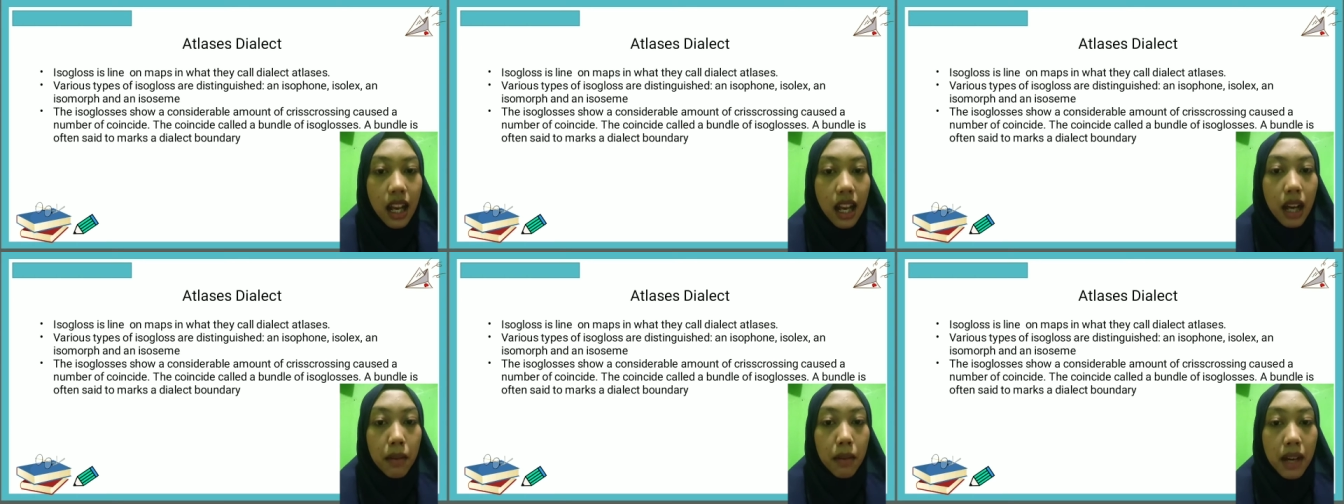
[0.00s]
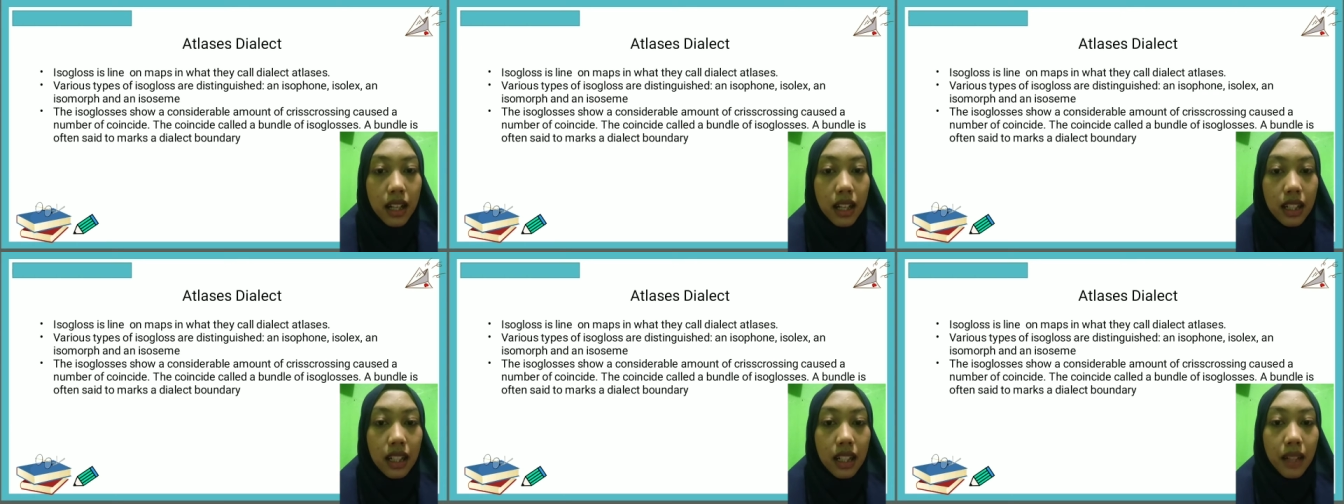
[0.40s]
A
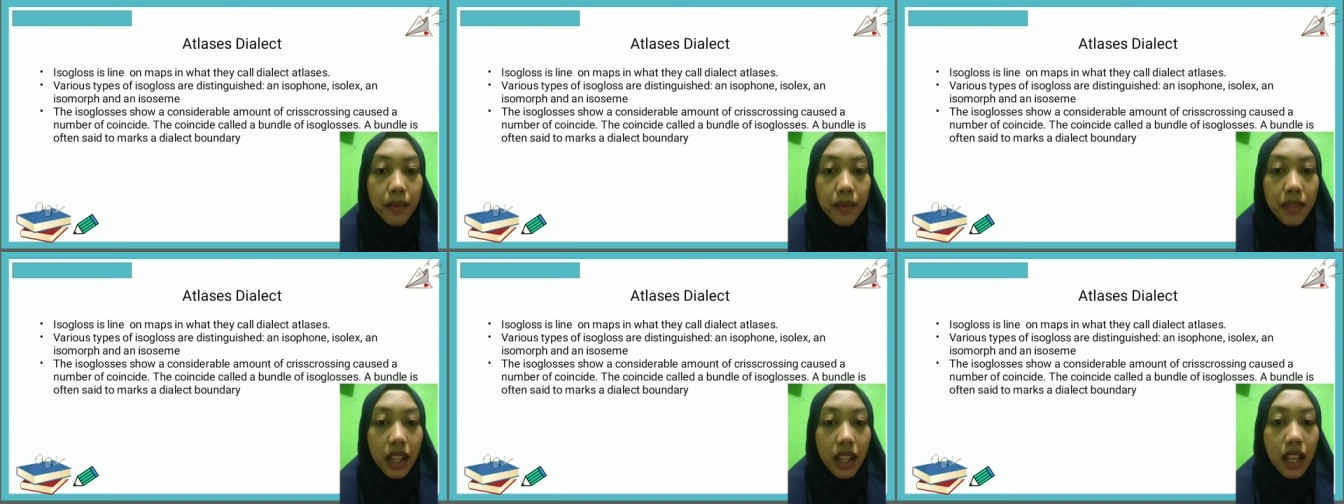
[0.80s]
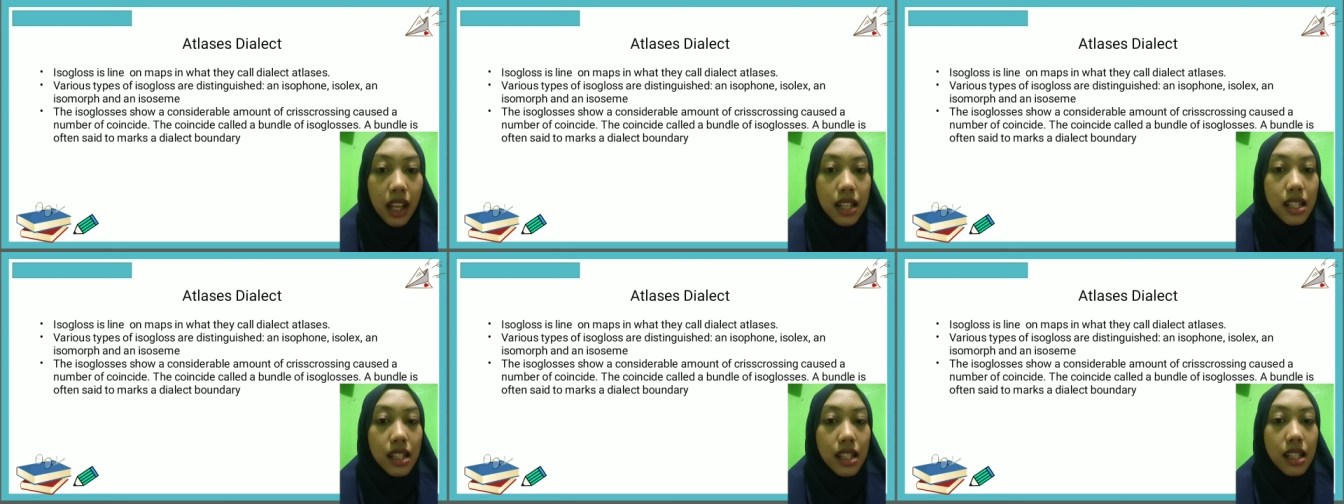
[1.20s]
bundle
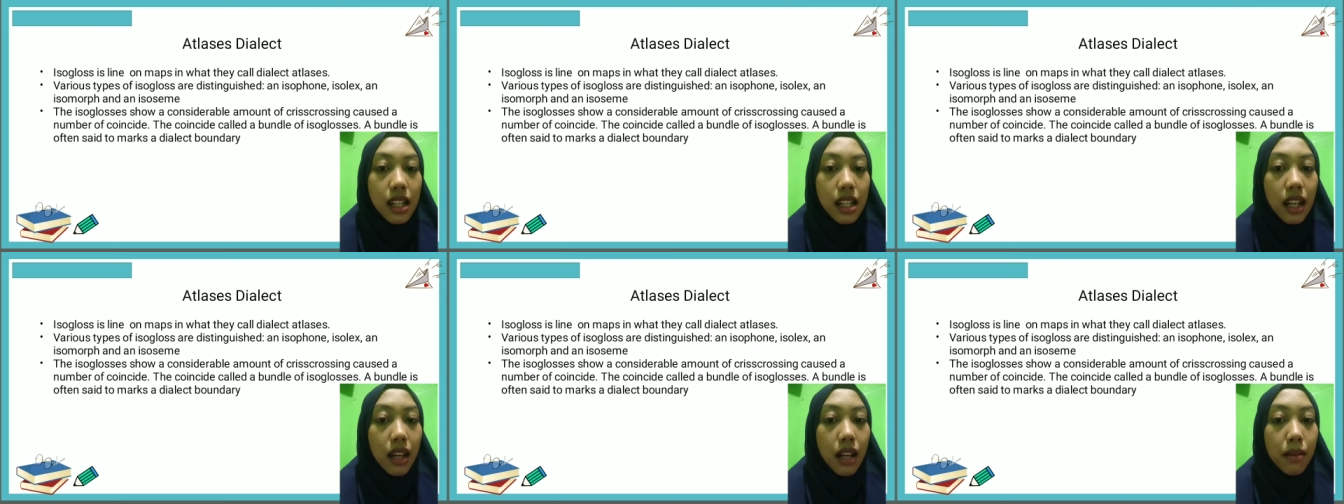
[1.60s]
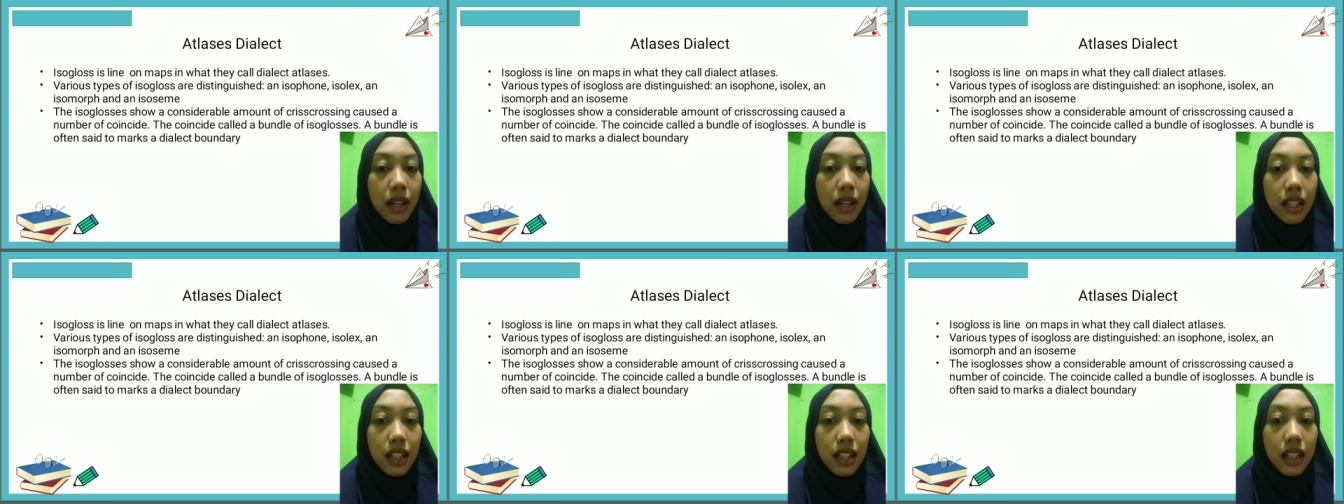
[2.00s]

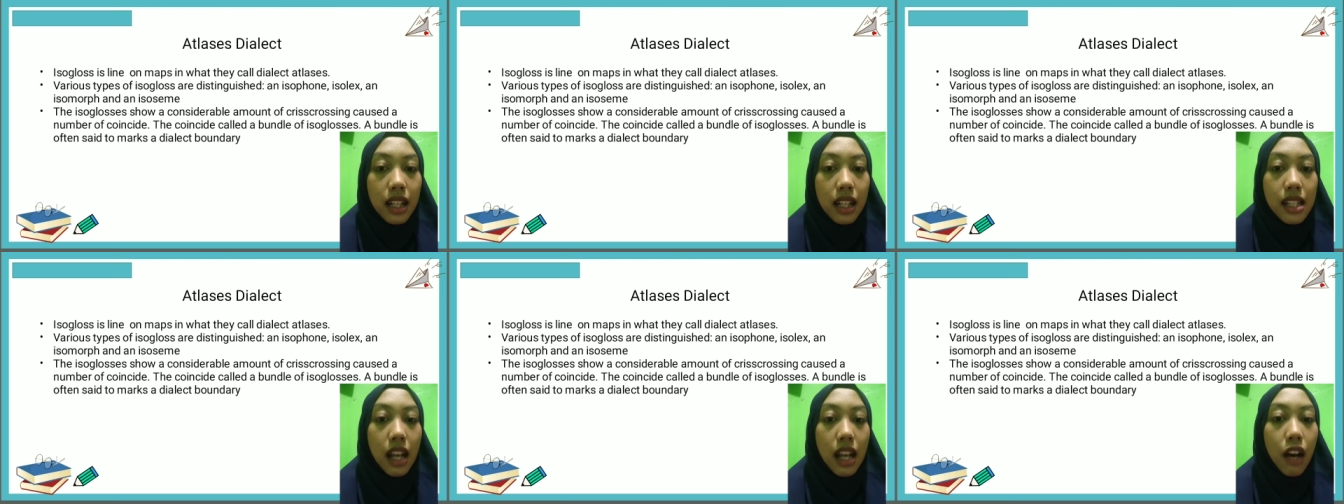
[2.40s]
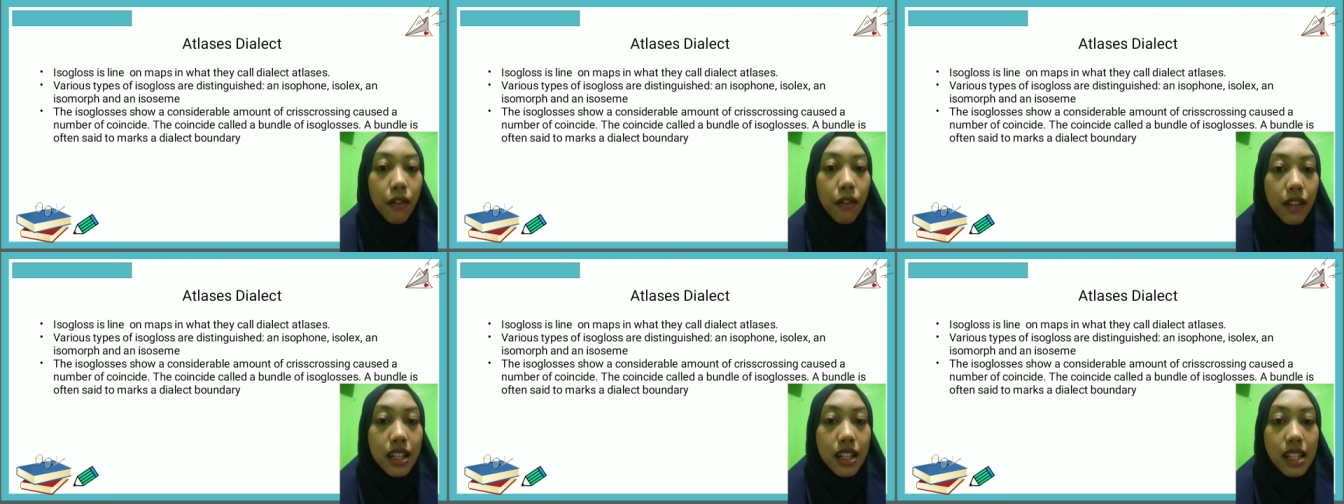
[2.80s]
is
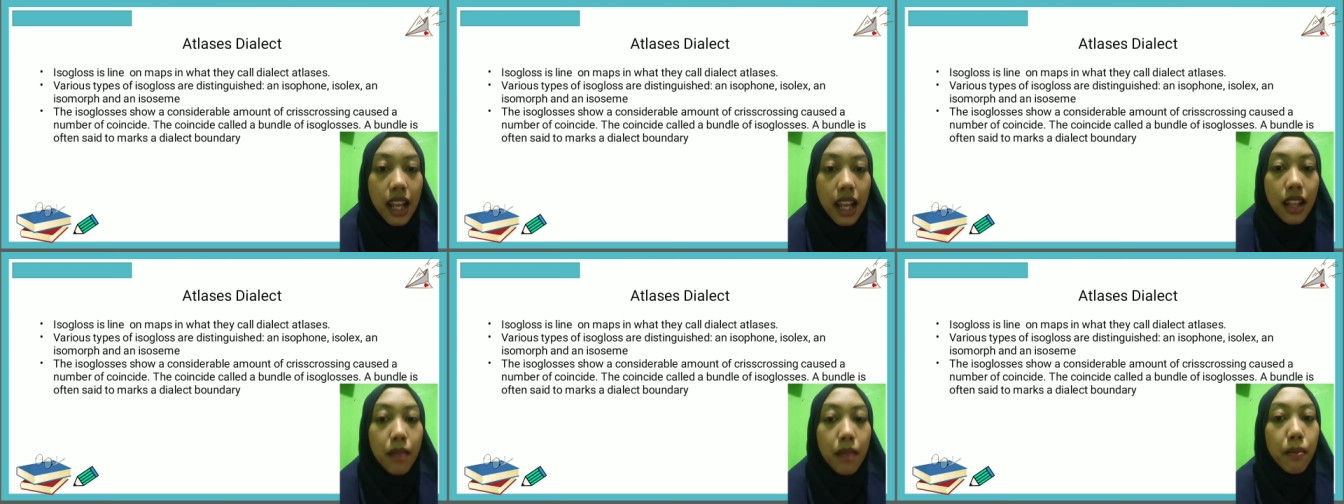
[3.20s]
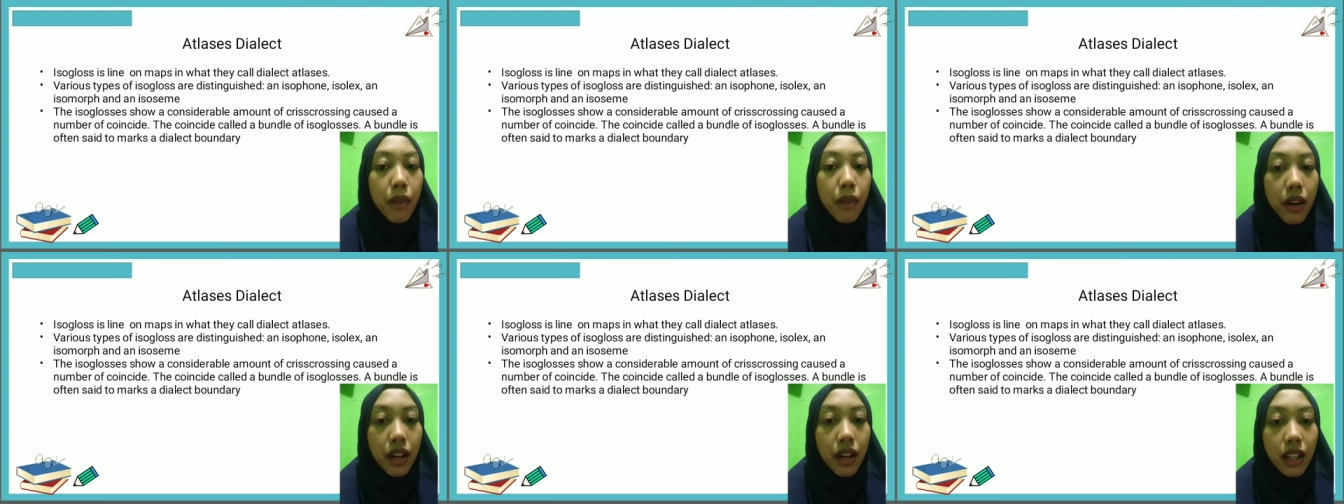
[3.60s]
often said to
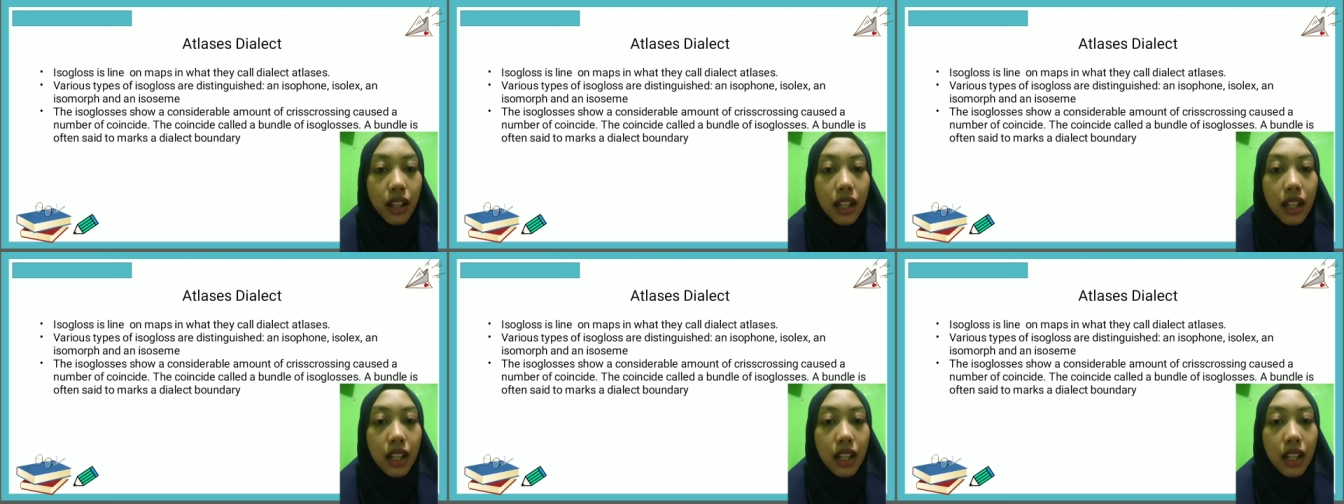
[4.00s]
mark